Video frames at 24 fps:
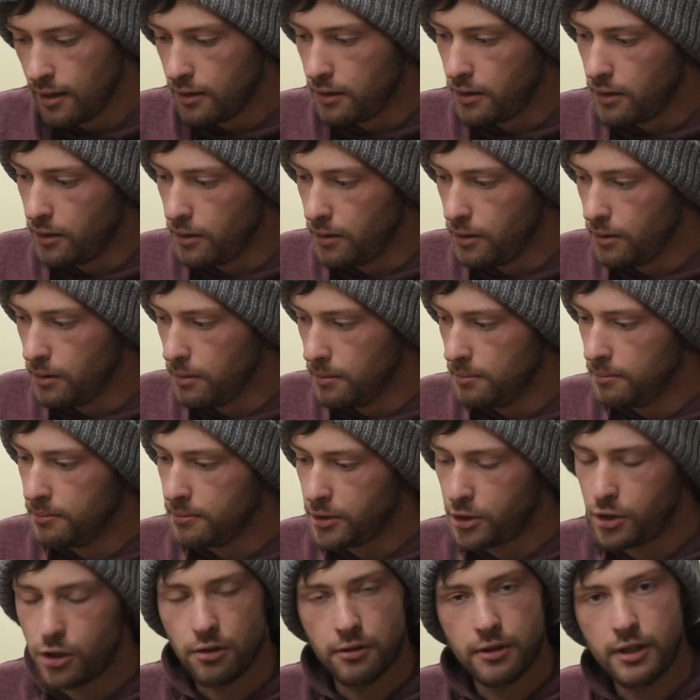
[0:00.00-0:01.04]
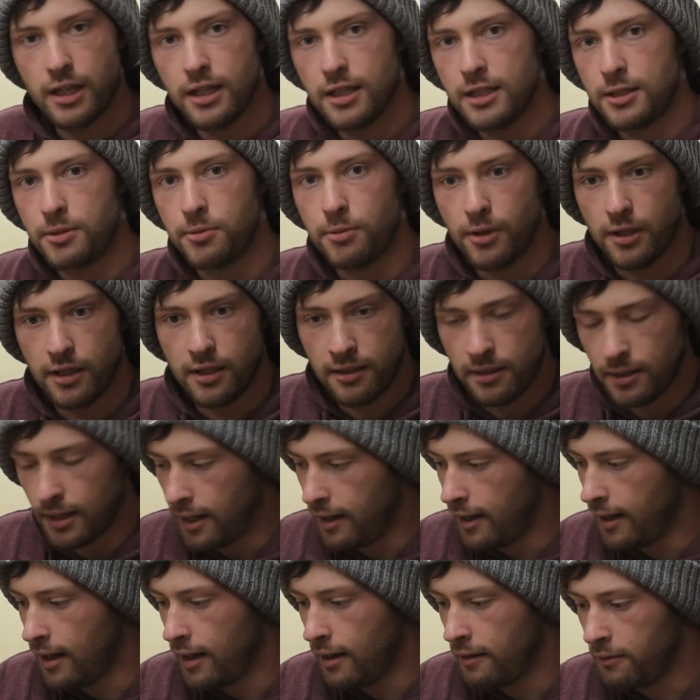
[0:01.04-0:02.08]
to showcase what
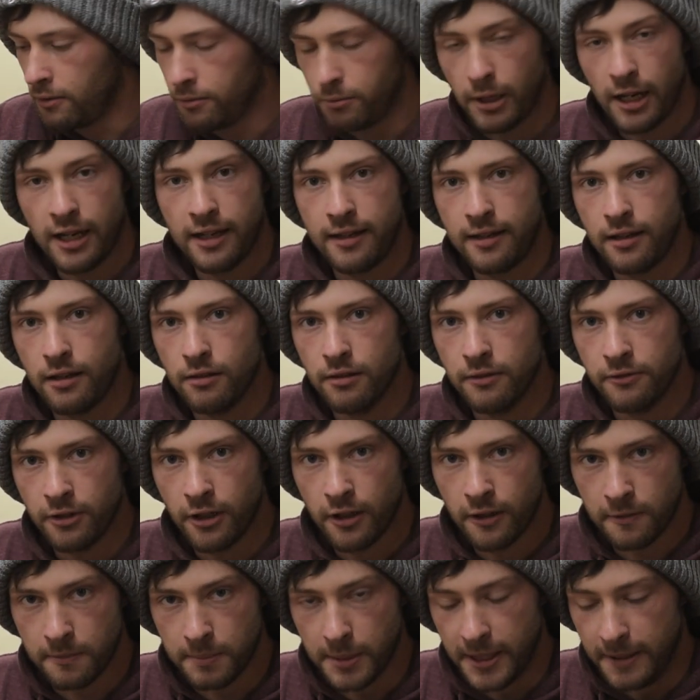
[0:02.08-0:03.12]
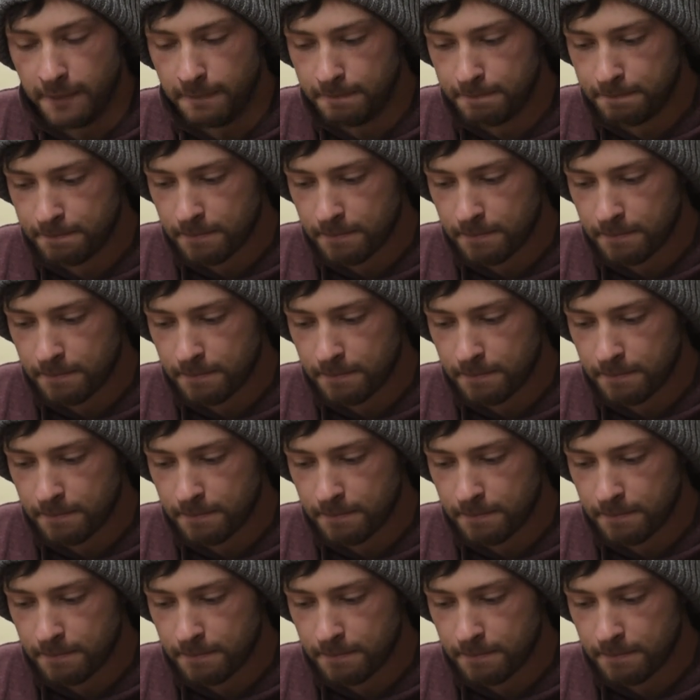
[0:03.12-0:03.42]
I have right here in front of me.